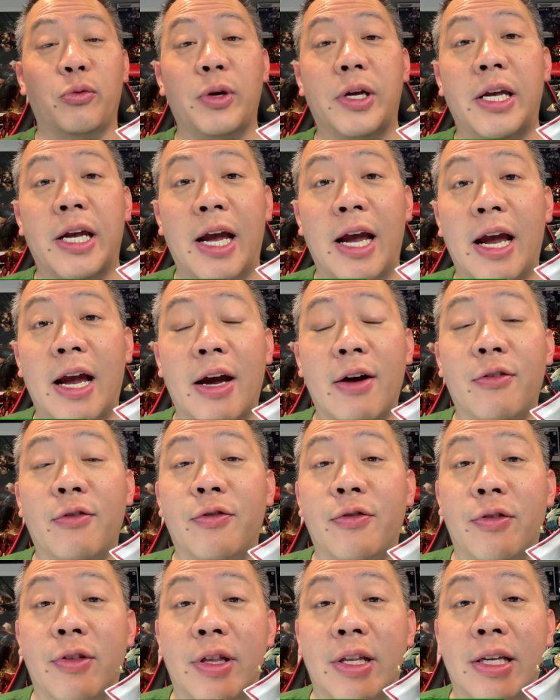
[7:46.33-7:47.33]
we
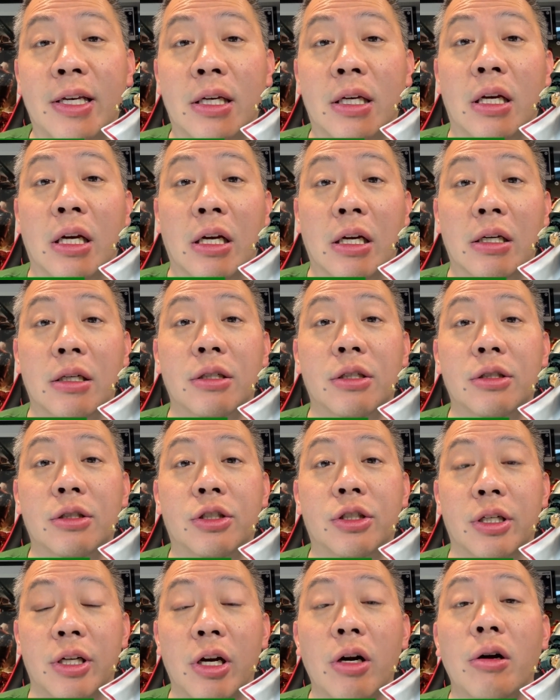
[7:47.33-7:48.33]
have the
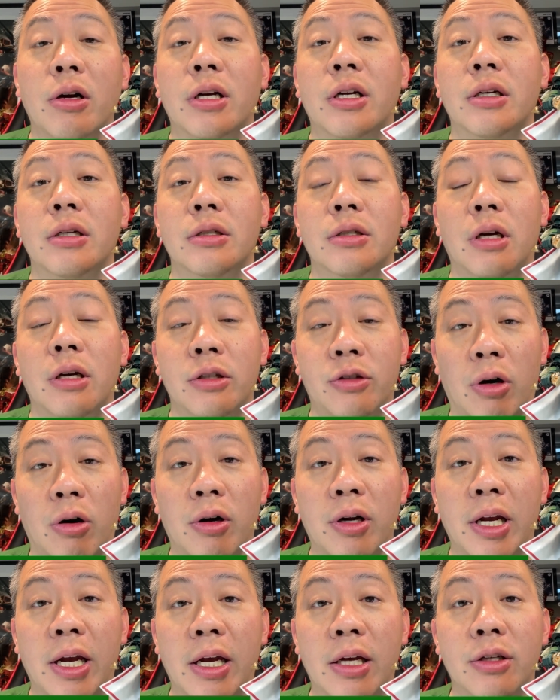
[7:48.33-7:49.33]
generic
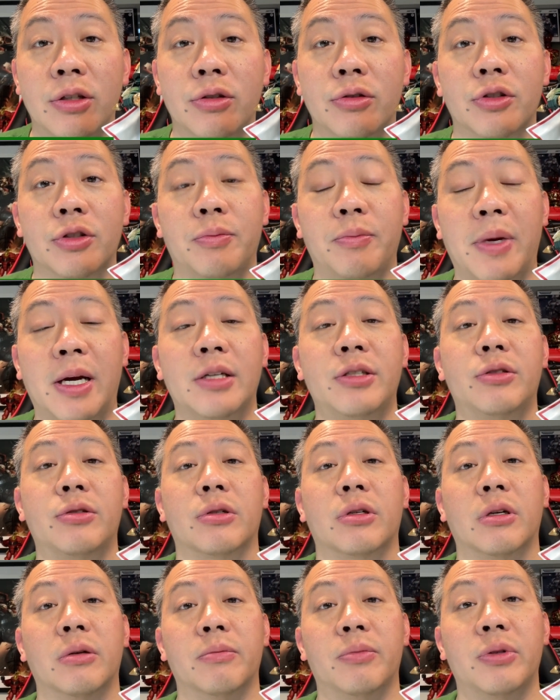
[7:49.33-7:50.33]
Dark Angels Master
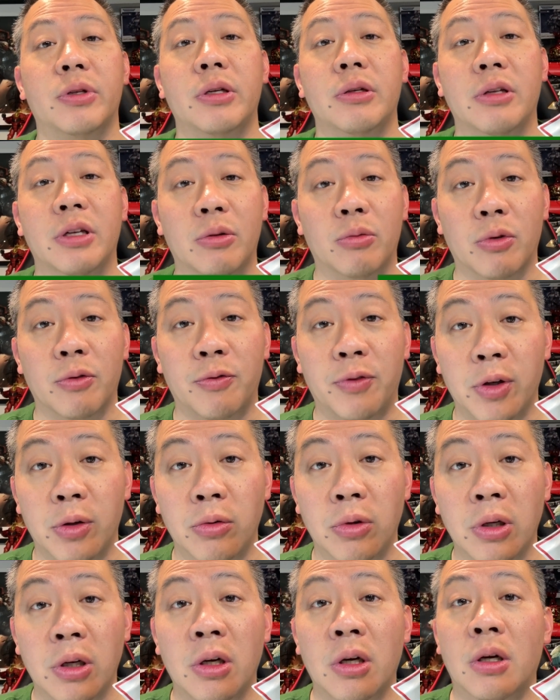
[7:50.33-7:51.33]
completely
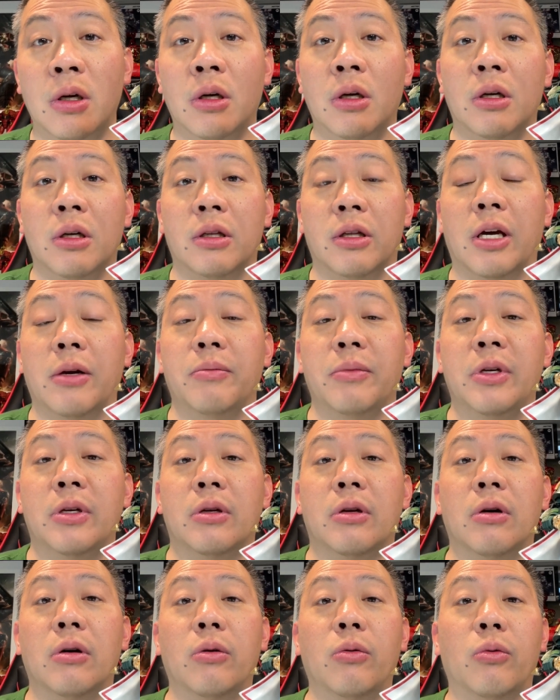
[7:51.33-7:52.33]
reviewed. Let me
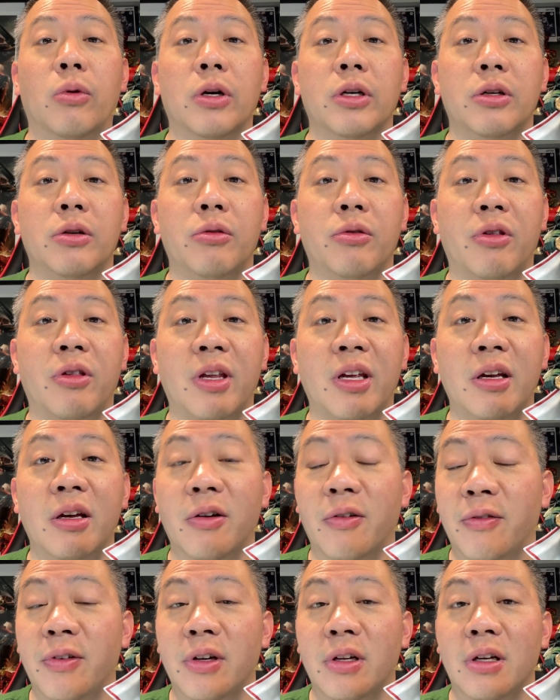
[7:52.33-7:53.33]
know what you think
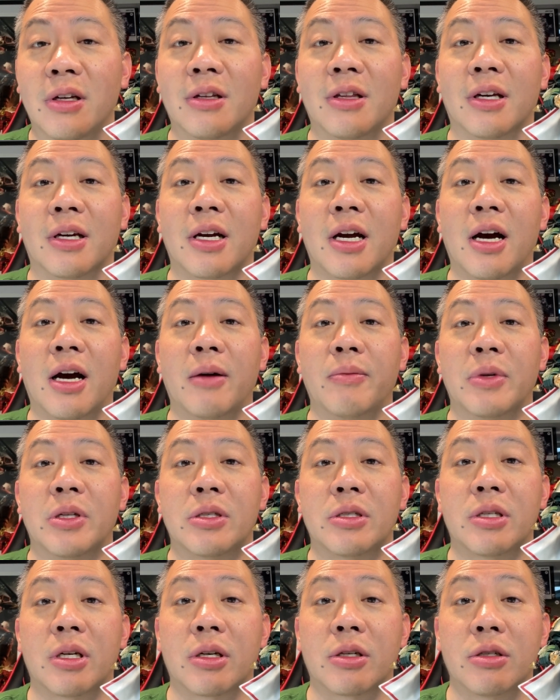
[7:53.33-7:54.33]
of it in the
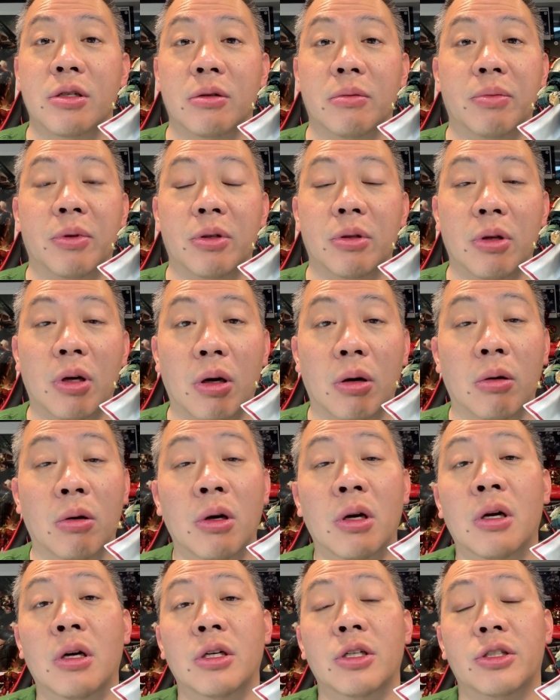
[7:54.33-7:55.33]
comments section below.
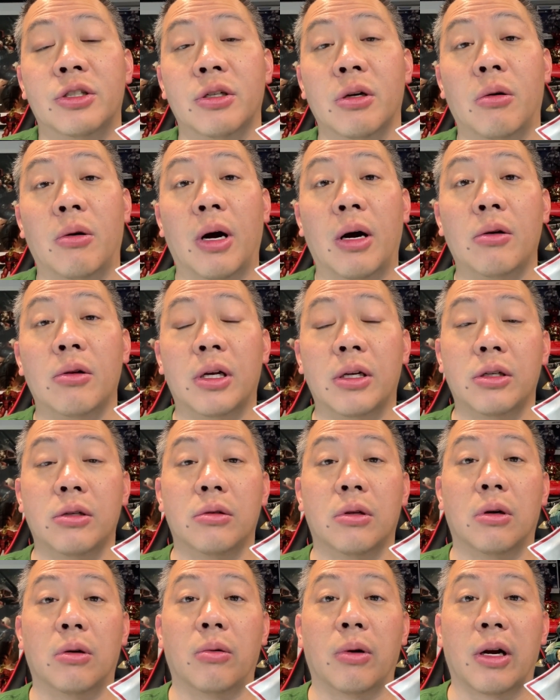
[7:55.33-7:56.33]
So I'll let you
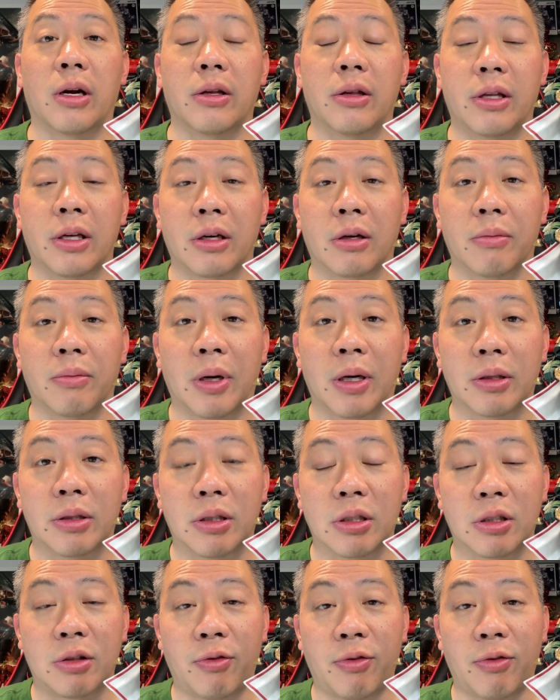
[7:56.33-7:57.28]
know what I think about this